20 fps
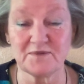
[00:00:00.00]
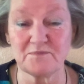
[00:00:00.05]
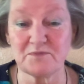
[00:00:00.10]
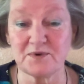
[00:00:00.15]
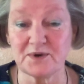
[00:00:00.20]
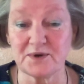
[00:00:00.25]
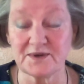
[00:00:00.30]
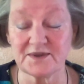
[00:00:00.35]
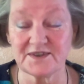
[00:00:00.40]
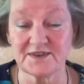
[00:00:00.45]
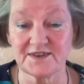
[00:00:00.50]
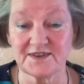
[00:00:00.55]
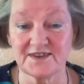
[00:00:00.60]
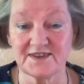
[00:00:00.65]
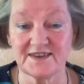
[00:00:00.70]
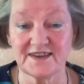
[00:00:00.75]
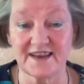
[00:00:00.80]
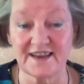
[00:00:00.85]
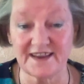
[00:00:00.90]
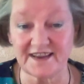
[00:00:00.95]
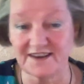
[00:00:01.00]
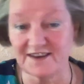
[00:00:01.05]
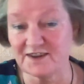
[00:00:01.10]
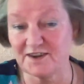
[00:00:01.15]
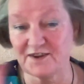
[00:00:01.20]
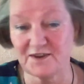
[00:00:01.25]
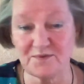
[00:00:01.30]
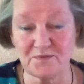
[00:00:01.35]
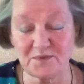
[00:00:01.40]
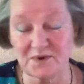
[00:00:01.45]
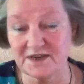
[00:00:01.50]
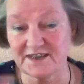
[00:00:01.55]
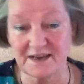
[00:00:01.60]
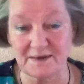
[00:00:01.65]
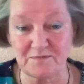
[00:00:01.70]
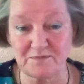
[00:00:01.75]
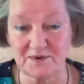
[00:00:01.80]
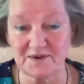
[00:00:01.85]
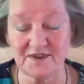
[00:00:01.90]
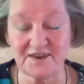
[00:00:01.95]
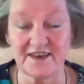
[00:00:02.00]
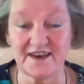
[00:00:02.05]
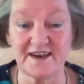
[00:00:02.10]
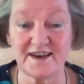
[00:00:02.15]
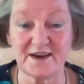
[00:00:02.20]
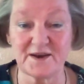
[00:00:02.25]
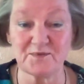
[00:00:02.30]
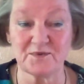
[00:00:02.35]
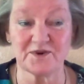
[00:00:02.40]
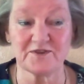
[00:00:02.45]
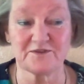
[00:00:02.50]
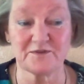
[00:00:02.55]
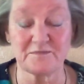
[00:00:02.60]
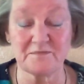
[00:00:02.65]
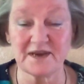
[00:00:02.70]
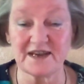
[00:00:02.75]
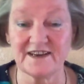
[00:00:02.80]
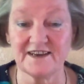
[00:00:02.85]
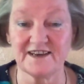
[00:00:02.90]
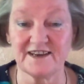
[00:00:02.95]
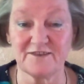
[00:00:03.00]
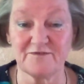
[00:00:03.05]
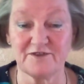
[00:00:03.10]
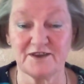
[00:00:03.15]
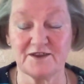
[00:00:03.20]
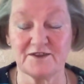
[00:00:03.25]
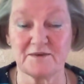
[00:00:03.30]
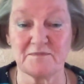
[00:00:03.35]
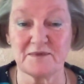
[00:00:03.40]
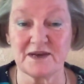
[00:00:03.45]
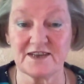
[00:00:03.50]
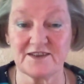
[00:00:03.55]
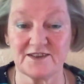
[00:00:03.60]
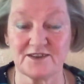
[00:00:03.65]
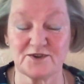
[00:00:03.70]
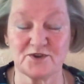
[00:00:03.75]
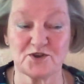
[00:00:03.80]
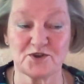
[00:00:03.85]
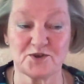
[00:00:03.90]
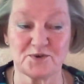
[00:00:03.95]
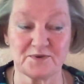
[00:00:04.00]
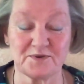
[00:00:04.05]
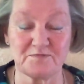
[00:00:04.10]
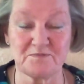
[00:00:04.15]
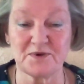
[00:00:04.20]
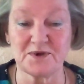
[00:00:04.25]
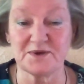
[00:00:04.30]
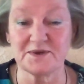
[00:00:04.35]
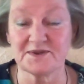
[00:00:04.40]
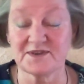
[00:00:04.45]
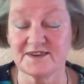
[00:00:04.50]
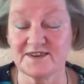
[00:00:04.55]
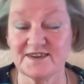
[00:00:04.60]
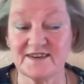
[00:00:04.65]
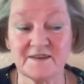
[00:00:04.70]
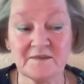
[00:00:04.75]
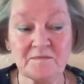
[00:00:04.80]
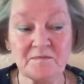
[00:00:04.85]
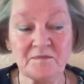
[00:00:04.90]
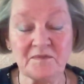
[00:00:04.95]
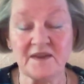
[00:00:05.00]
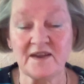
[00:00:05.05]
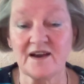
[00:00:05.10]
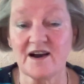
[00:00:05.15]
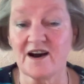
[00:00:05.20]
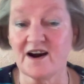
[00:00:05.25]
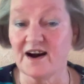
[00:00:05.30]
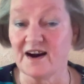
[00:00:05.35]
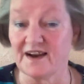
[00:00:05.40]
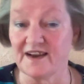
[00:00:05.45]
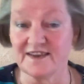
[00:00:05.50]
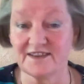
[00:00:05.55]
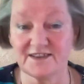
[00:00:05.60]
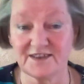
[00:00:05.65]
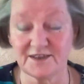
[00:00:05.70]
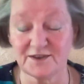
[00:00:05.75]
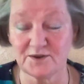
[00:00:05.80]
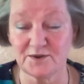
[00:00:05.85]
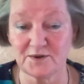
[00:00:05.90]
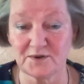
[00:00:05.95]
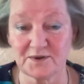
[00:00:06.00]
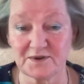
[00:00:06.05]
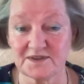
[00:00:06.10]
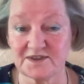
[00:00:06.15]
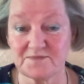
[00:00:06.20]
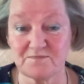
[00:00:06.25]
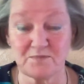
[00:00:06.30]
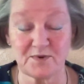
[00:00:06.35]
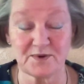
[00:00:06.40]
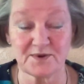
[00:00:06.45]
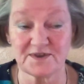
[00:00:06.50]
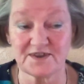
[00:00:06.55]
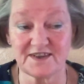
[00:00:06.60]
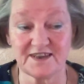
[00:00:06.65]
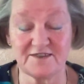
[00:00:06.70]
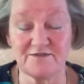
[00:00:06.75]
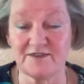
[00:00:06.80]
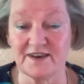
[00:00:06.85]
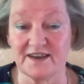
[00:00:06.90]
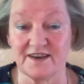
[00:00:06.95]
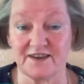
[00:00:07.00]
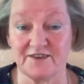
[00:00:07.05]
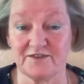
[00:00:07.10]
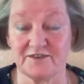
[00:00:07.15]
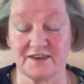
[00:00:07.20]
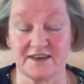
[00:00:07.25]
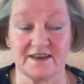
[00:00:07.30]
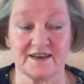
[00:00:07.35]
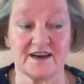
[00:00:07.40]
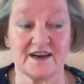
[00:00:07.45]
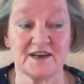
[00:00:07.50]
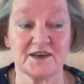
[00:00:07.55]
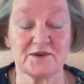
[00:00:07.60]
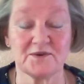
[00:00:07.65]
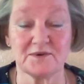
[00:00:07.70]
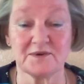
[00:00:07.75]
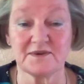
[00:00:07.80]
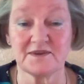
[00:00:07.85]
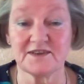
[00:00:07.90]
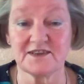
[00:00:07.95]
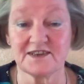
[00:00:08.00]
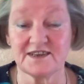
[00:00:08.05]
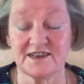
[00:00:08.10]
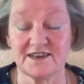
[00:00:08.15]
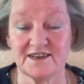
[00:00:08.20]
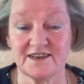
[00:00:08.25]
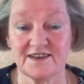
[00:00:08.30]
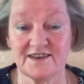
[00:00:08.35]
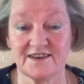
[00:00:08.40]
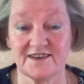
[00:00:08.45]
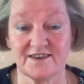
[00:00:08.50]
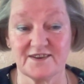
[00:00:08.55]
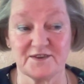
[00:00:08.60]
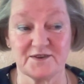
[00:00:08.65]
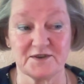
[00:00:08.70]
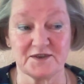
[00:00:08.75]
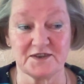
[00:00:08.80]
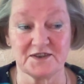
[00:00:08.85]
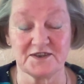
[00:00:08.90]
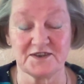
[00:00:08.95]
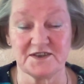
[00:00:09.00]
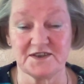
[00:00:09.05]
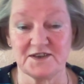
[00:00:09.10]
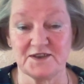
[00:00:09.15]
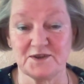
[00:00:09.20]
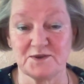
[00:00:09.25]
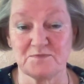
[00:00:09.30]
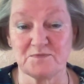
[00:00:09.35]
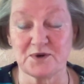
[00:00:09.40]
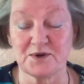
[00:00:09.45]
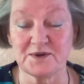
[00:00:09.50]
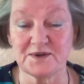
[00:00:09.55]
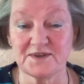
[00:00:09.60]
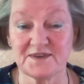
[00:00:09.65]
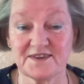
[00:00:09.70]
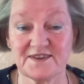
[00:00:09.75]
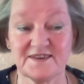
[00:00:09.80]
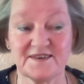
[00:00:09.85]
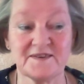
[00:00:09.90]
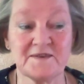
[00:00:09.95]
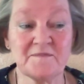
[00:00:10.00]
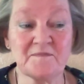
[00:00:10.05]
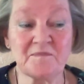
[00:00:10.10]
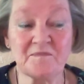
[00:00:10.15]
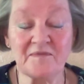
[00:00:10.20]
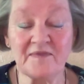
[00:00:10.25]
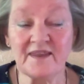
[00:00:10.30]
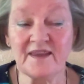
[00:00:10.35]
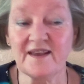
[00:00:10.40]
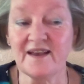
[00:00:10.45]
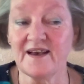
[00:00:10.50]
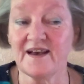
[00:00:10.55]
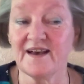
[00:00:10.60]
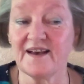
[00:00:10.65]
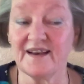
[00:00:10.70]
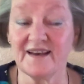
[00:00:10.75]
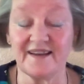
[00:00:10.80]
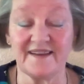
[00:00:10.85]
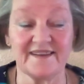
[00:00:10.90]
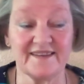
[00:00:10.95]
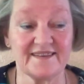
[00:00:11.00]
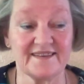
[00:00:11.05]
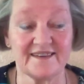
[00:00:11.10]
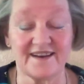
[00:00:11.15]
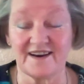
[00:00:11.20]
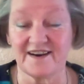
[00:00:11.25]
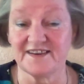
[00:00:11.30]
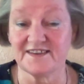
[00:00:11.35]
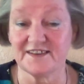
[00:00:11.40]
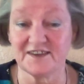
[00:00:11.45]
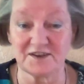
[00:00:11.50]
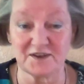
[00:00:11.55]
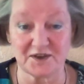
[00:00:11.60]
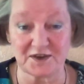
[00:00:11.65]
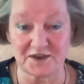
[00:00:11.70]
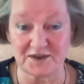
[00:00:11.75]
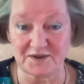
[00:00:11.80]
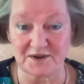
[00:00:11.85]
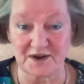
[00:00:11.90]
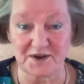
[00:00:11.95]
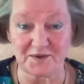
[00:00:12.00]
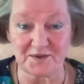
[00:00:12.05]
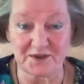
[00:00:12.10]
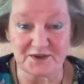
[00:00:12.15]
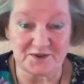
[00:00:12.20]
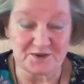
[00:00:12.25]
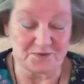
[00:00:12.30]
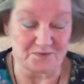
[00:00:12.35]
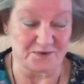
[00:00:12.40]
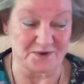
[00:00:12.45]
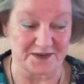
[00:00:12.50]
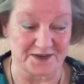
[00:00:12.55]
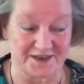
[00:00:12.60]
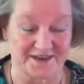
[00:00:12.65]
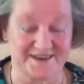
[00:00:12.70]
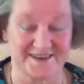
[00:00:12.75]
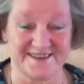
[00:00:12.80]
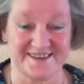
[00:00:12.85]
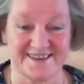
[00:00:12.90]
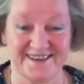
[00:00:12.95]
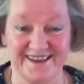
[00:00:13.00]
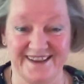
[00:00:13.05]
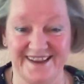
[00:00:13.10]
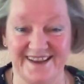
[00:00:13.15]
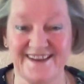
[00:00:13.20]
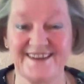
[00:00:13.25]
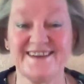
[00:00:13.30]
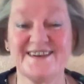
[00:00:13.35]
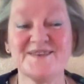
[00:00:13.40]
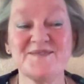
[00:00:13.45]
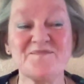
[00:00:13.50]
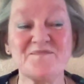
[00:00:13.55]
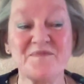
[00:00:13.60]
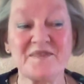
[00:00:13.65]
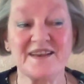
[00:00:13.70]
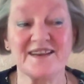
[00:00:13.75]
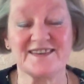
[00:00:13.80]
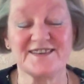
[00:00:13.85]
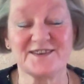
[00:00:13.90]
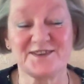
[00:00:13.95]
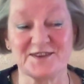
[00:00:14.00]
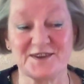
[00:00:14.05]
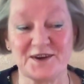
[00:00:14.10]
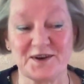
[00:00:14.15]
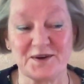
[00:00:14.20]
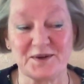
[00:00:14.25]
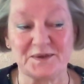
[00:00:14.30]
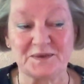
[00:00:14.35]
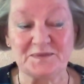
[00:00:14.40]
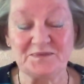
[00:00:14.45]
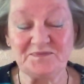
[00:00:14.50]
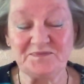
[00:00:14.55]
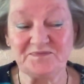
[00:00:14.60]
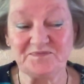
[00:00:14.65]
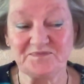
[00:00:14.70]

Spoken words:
the person and what happened there with the man giving the message to the person, I did not perceive anything. I couldn't see the deceased person, and I didn't know how this worked. So